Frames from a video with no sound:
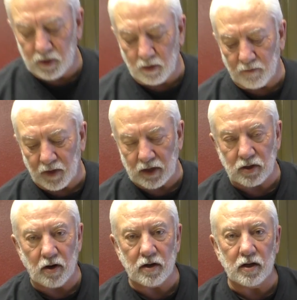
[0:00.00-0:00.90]
so if they
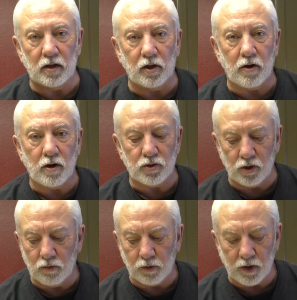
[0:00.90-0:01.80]
start to enlarge,
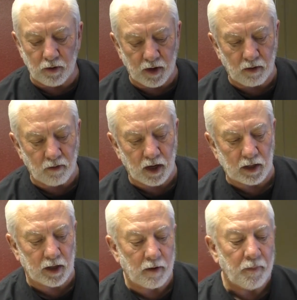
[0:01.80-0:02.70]
you will know that
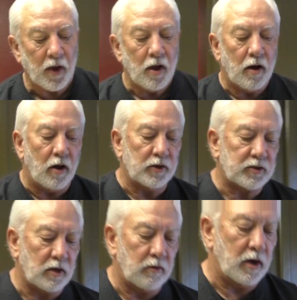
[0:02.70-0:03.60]
readily.
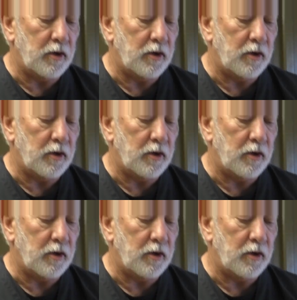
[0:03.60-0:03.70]
Also,